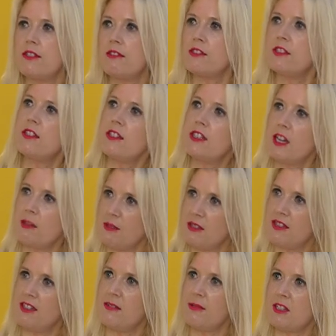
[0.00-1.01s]
it'll start to get
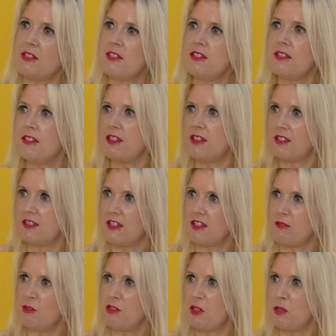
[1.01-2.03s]
busier because it's the other side of
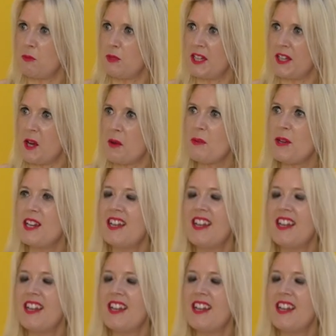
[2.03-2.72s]
the world opening up.